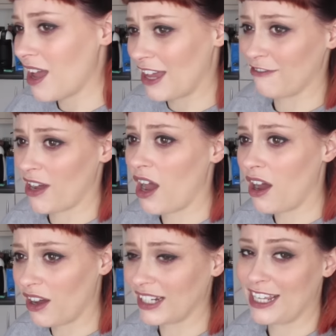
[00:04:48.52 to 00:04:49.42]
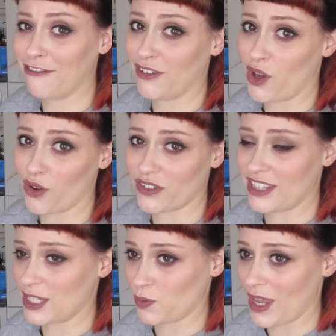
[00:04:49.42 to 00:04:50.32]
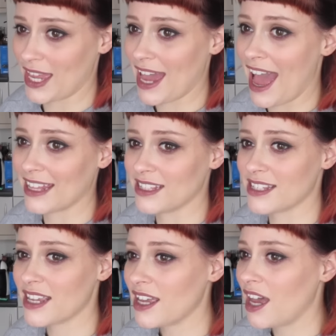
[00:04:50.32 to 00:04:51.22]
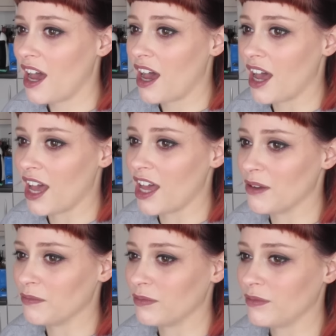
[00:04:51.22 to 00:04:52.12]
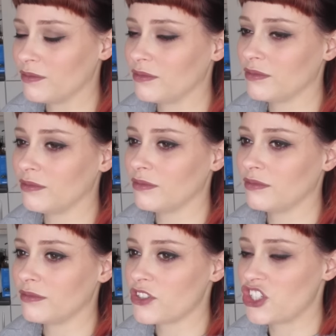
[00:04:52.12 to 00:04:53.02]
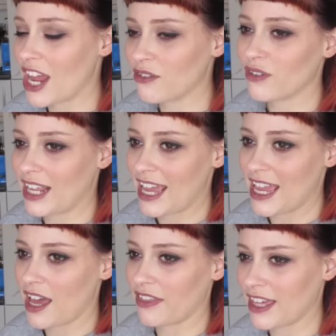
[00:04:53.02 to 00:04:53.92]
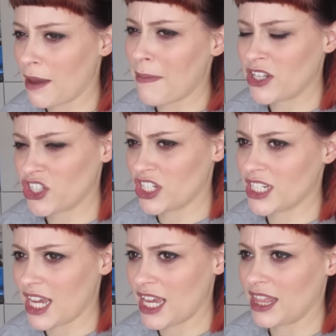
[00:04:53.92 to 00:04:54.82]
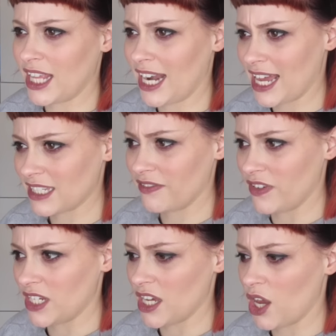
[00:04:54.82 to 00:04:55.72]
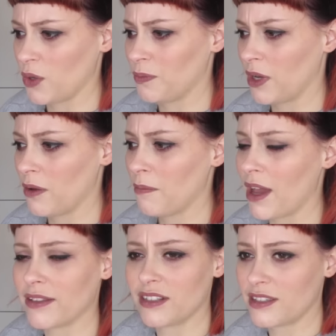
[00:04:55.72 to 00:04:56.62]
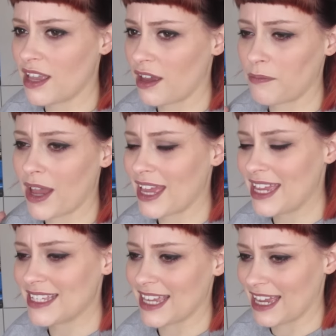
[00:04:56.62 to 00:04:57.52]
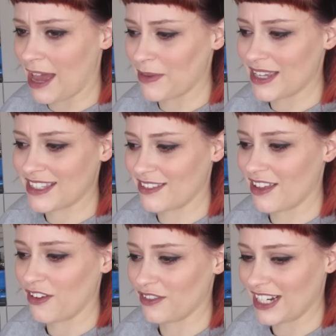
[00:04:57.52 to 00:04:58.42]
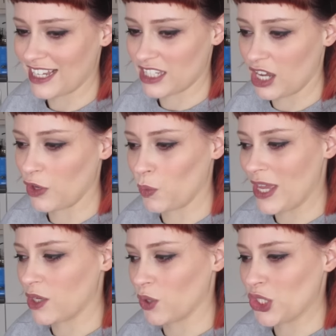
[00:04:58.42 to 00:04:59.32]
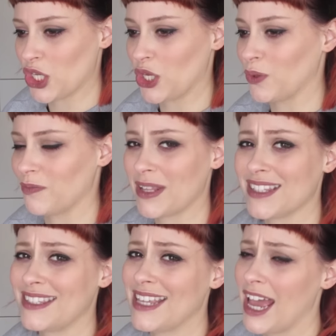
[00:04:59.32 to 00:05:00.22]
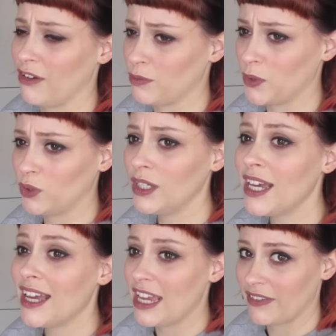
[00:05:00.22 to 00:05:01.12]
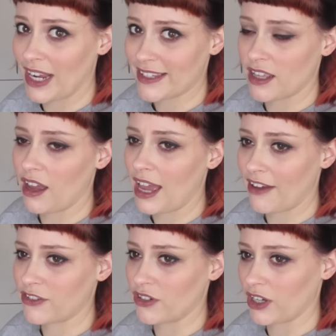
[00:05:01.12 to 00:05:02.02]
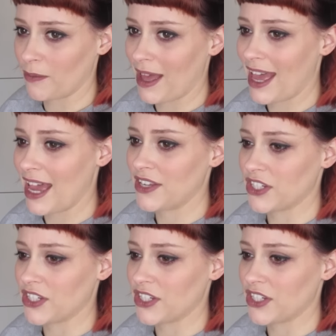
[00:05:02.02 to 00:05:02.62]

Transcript: I have hardly vlogged this week and um, generally, I think I mentioned it in the last video, but my my eating habits over the last kind of week or two have been terrible. Even last night after I got my hair